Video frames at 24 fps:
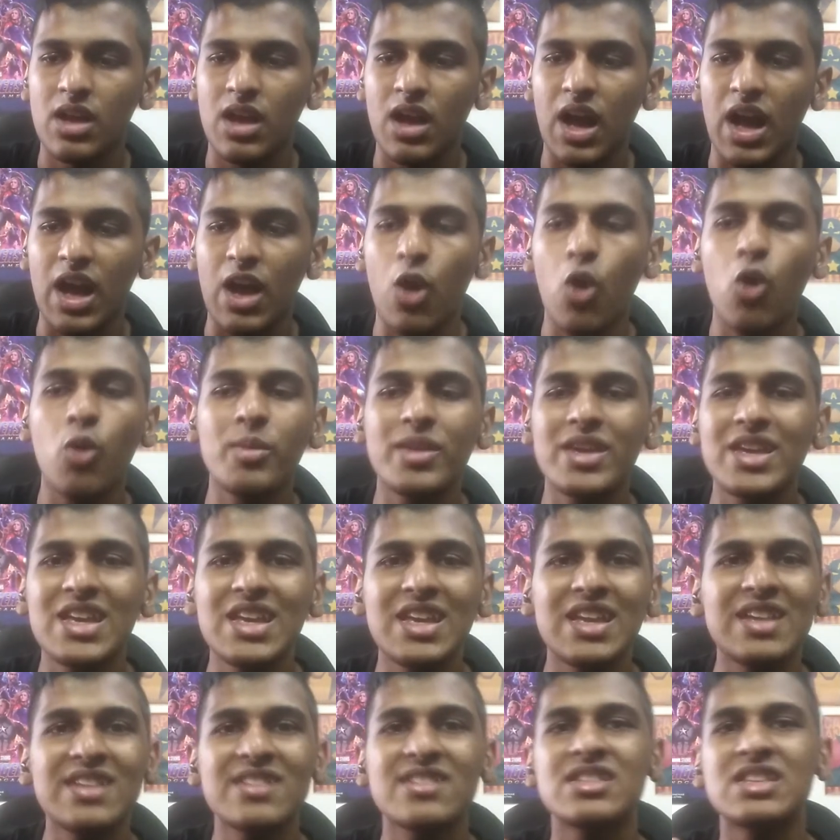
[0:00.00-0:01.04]
I hope
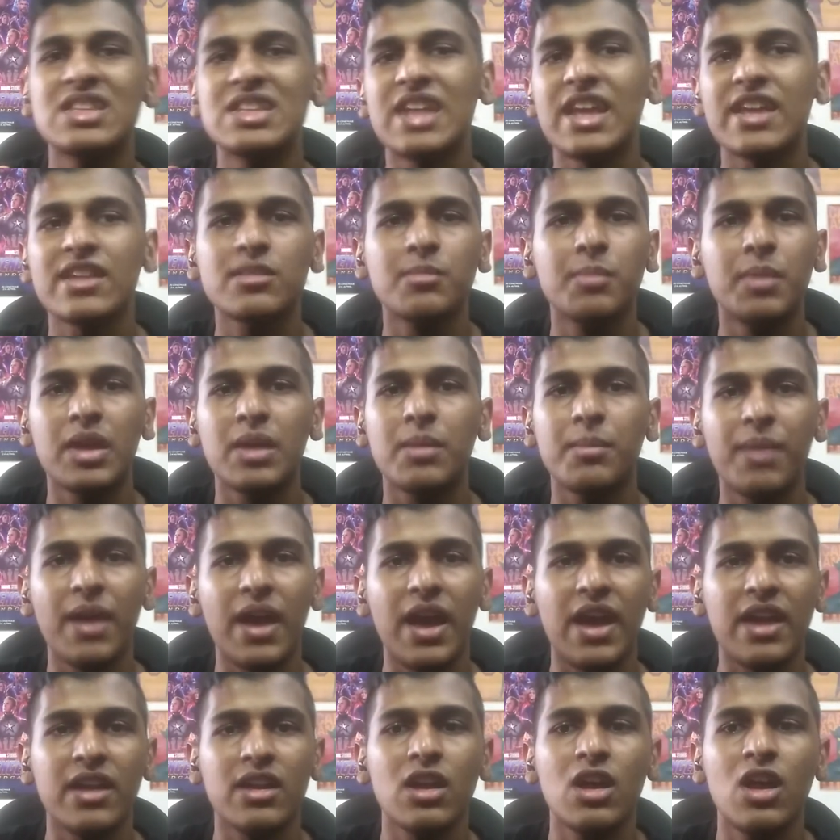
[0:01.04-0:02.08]
he is the next big
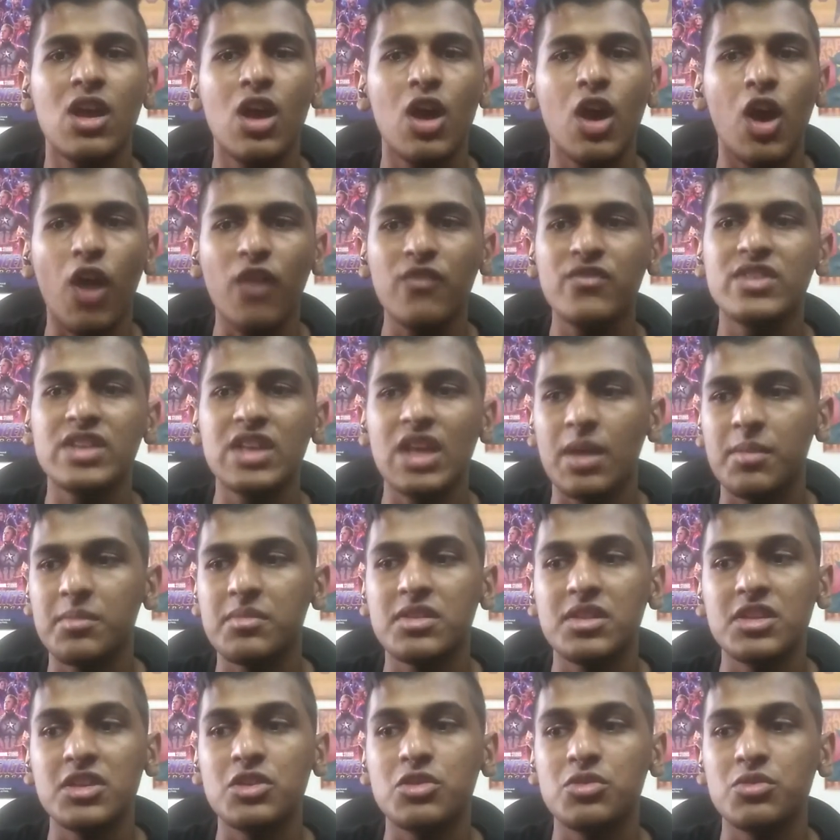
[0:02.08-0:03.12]
bad of the
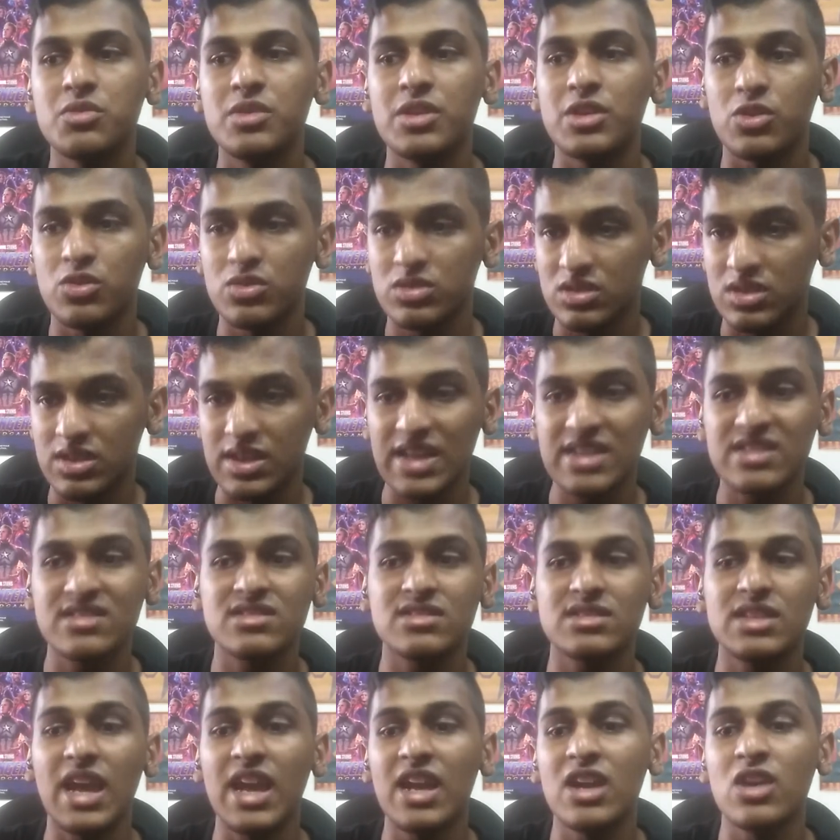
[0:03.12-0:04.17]
MCU, the
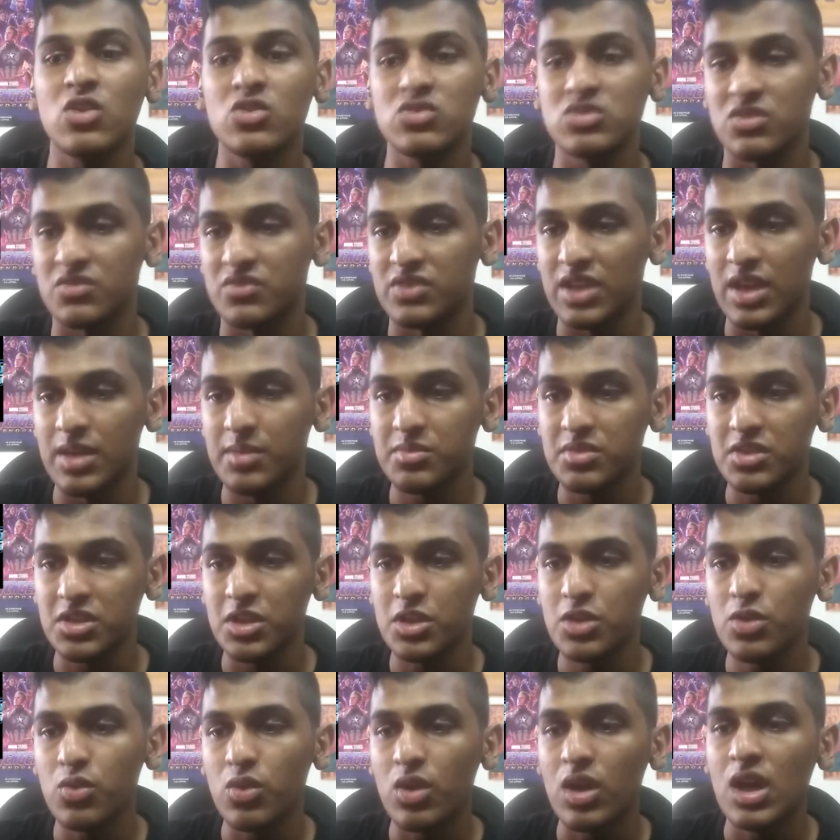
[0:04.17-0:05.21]
next Thanos of the
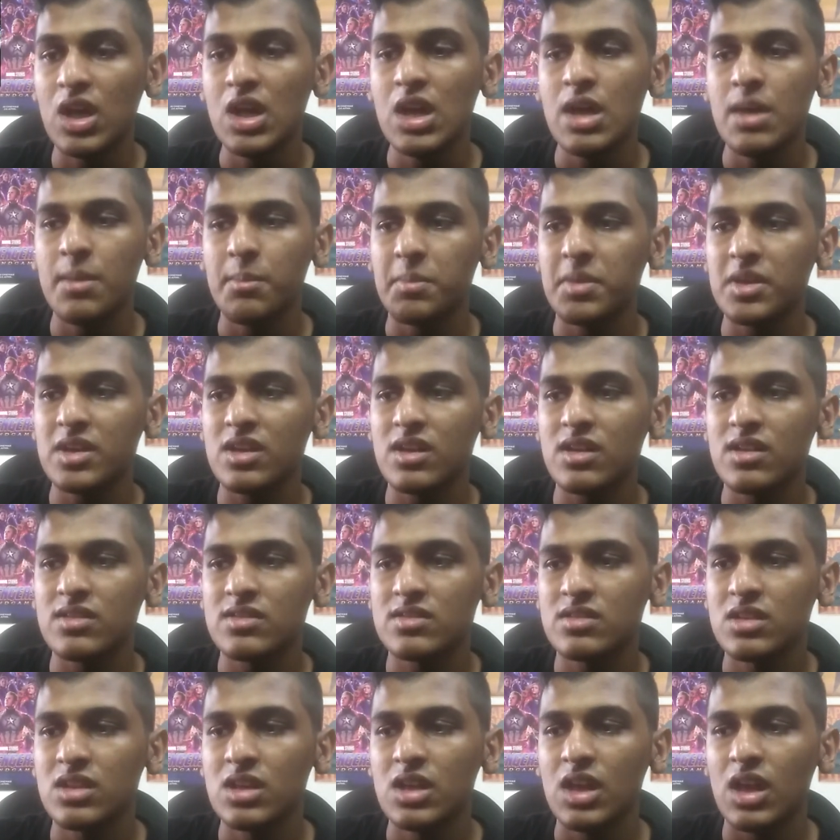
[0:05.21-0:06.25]
MCU.
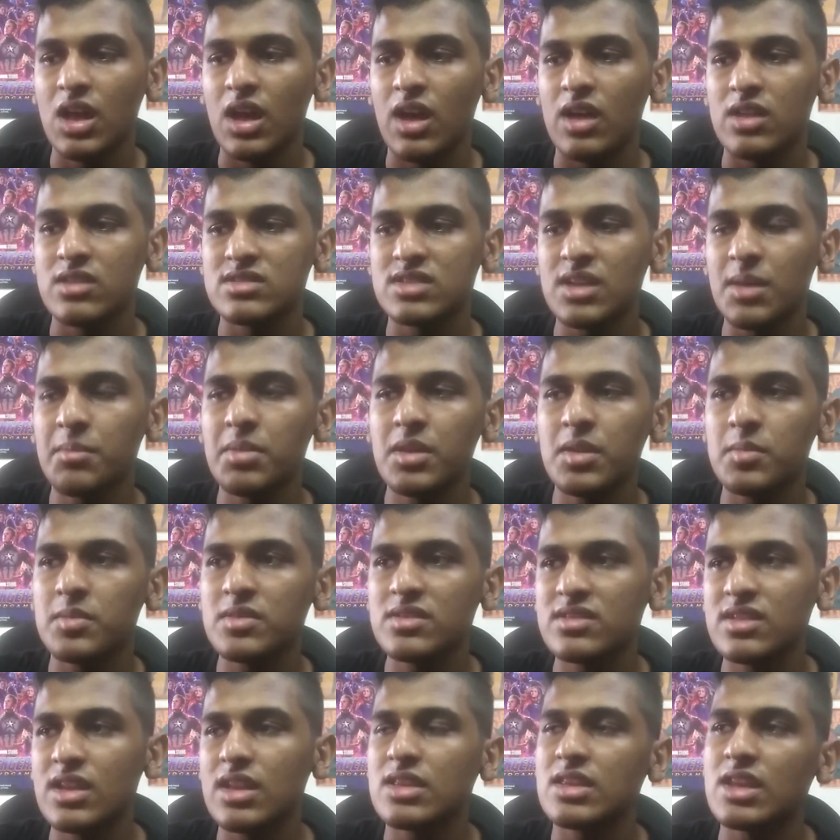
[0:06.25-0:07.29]
Because some people
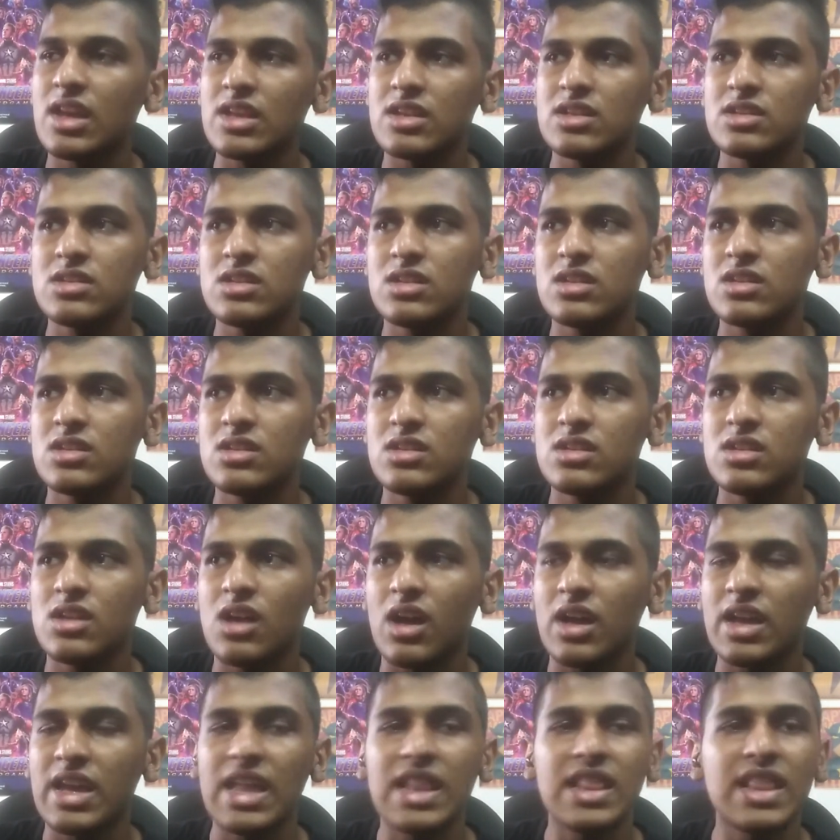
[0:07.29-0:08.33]
said that
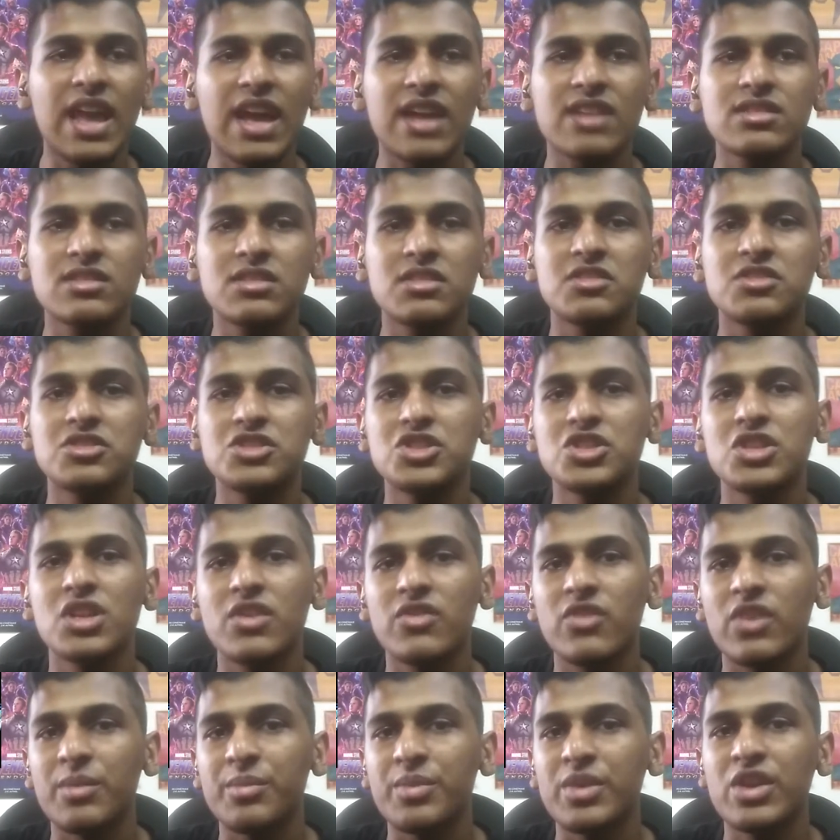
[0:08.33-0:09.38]
Galactus should
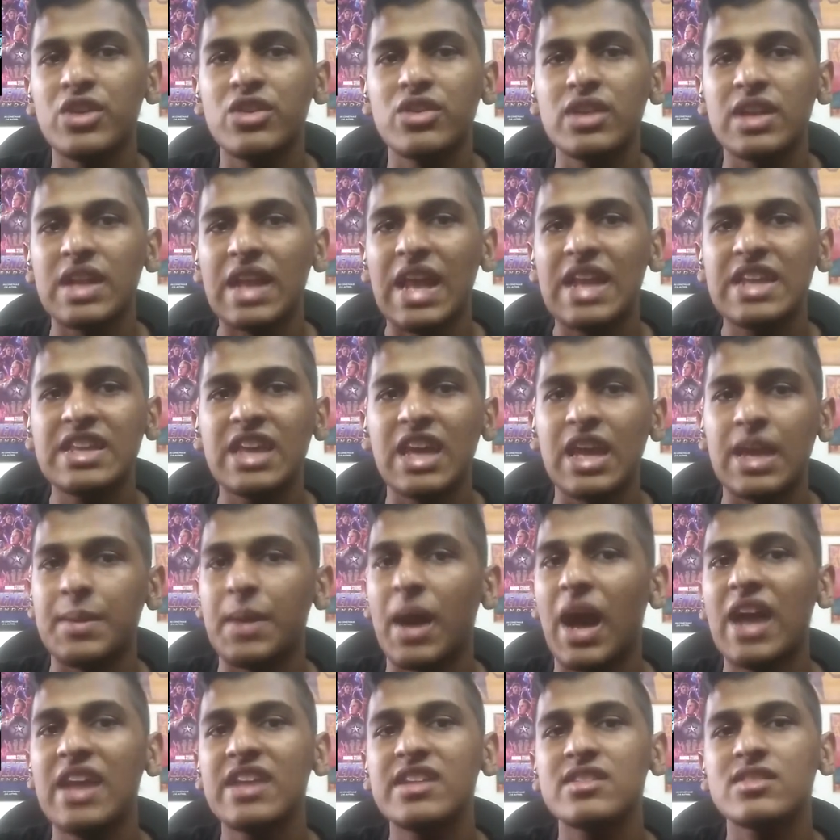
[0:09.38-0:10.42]
have appeared in Endgame.
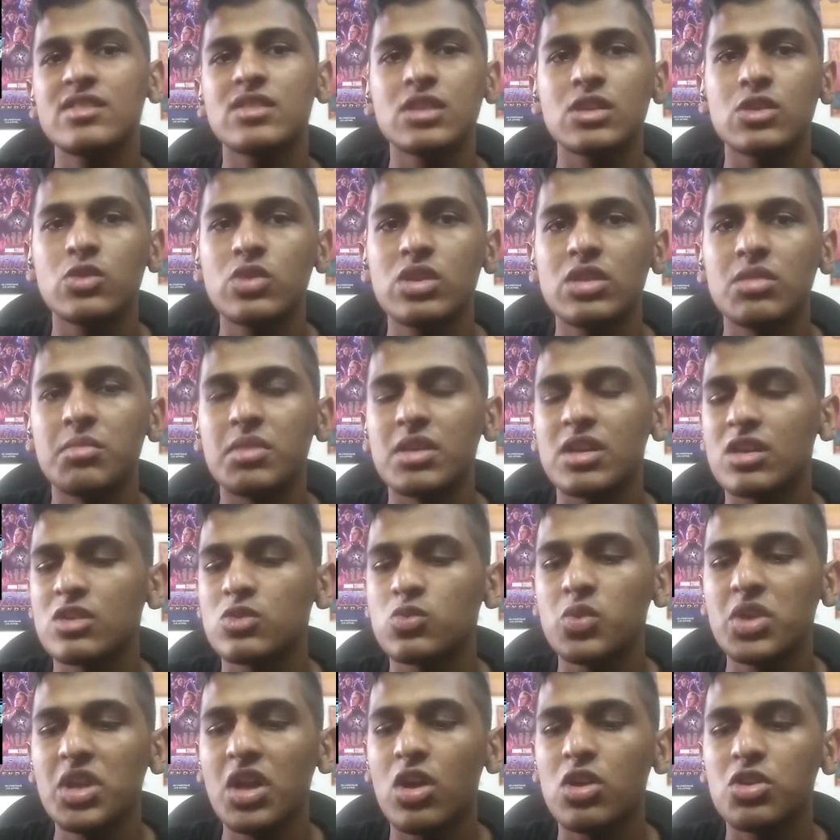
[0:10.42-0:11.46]
I disagree, because
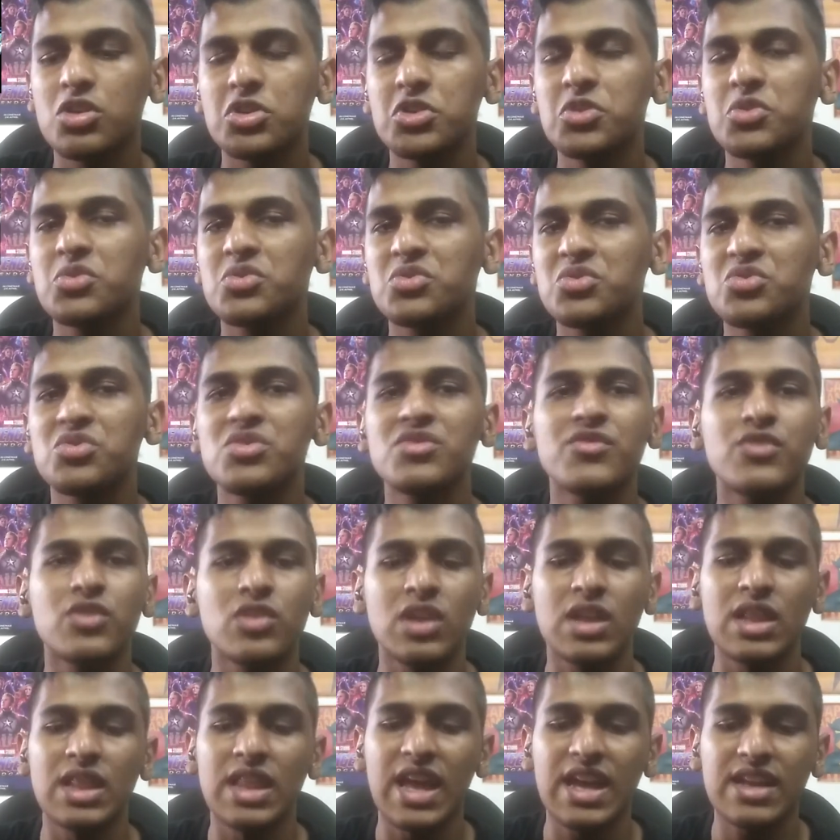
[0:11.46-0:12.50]
we are too soon for
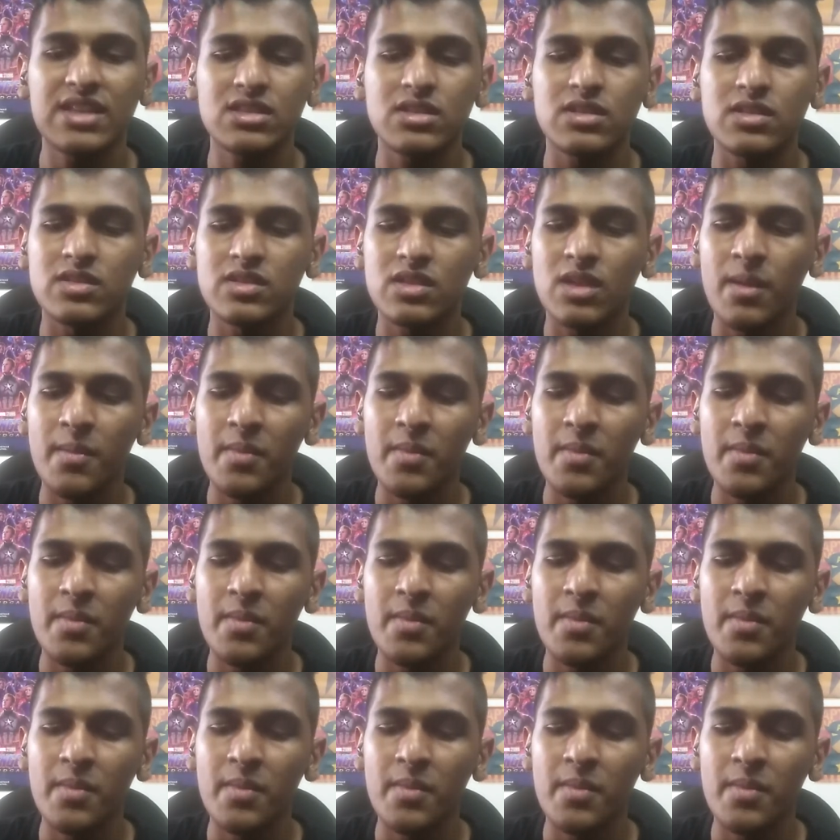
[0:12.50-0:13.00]
Galactus.